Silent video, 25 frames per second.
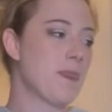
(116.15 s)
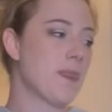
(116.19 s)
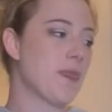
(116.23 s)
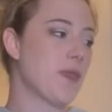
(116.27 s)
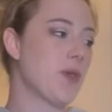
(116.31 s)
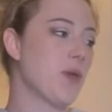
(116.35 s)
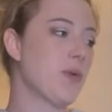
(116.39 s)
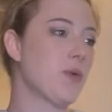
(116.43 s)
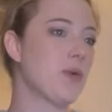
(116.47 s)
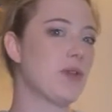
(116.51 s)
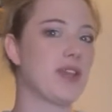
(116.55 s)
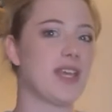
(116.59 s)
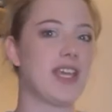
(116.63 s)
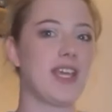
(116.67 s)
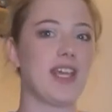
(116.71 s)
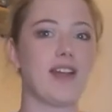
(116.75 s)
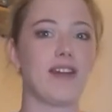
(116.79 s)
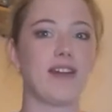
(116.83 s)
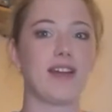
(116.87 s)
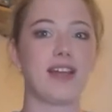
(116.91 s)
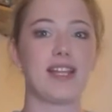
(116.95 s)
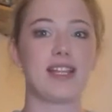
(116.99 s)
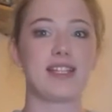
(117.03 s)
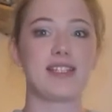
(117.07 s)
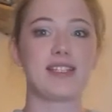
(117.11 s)
You will
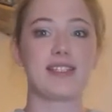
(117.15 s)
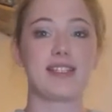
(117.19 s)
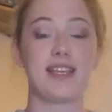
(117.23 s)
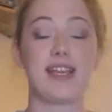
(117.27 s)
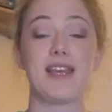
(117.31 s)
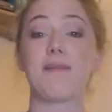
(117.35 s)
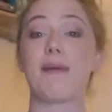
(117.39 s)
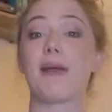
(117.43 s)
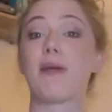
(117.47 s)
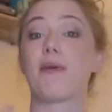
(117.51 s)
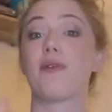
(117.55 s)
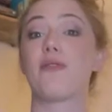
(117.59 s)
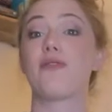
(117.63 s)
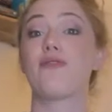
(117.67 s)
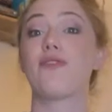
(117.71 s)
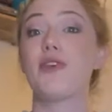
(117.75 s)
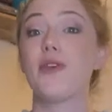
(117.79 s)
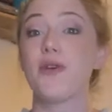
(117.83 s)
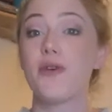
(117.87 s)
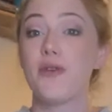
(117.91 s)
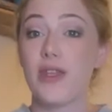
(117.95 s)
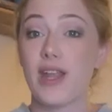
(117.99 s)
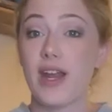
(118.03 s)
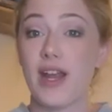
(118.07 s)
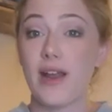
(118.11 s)
hear it in my
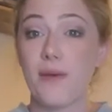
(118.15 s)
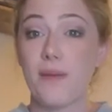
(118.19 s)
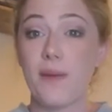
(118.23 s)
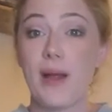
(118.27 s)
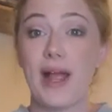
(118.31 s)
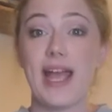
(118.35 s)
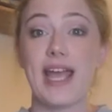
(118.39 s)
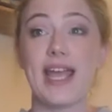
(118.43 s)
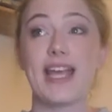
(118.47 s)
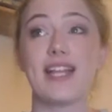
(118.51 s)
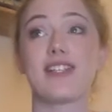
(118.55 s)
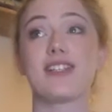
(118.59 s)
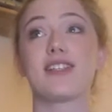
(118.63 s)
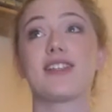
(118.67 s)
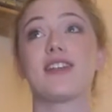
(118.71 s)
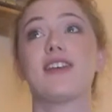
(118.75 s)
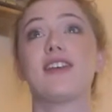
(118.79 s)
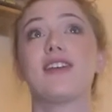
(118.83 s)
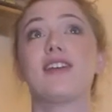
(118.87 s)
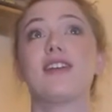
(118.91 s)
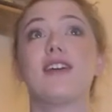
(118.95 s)
review that I write.